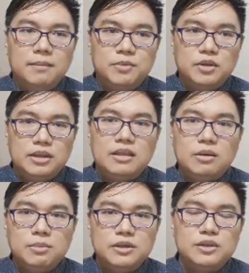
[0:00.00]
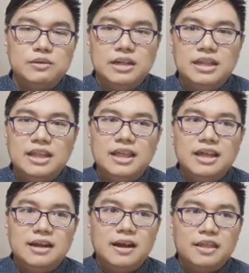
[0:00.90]
to take the opportunity
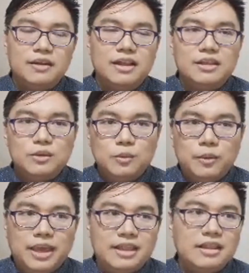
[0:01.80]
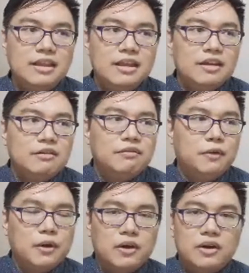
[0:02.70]
that rather than to wait
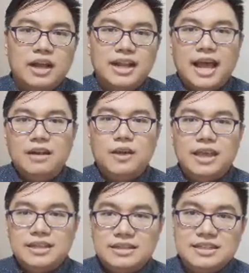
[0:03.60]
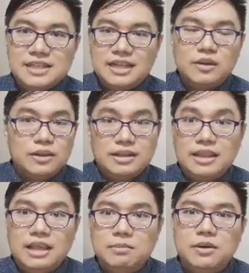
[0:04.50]
for an allocated seat on the
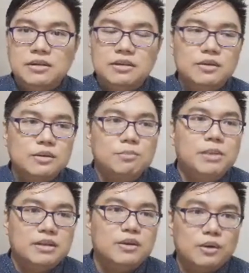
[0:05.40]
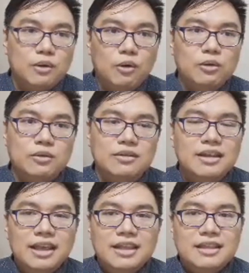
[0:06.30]
table, you know, to build your own
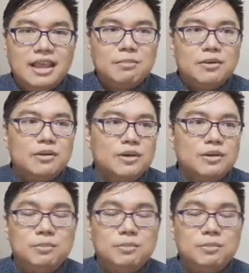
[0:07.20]
table or